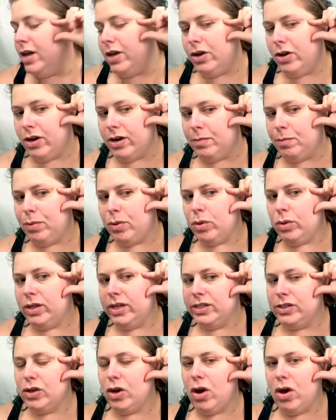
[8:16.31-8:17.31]
You're going to pull
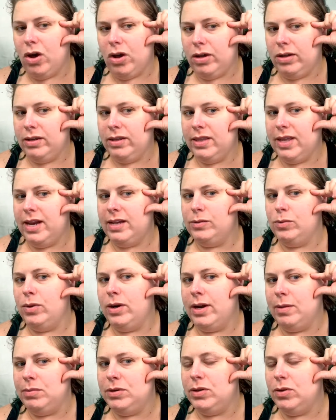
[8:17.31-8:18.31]
it taut. That is
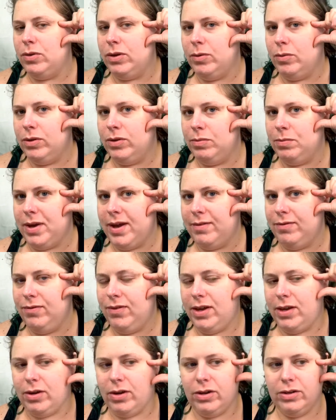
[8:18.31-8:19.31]
what I'm doing with my
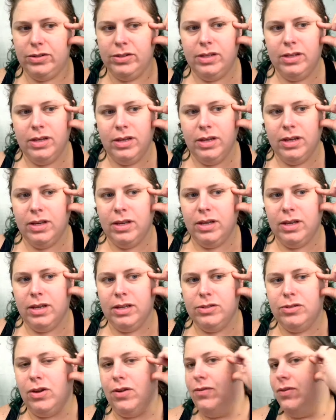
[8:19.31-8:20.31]
fingers.
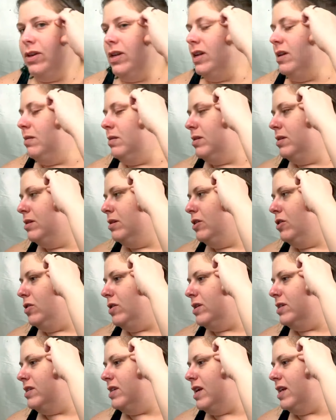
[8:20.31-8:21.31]
So if you need, you
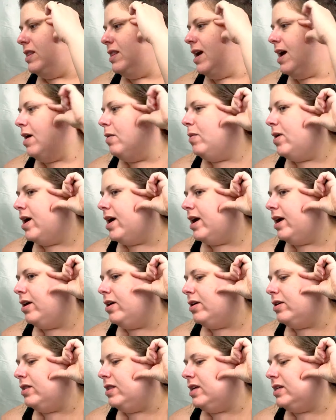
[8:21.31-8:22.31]
can see it that way
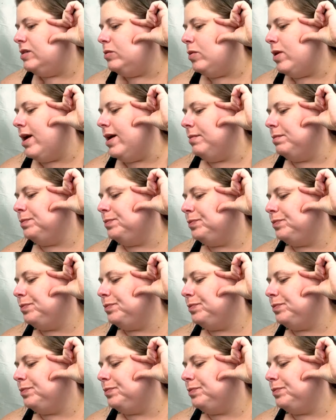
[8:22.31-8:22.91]
or this way.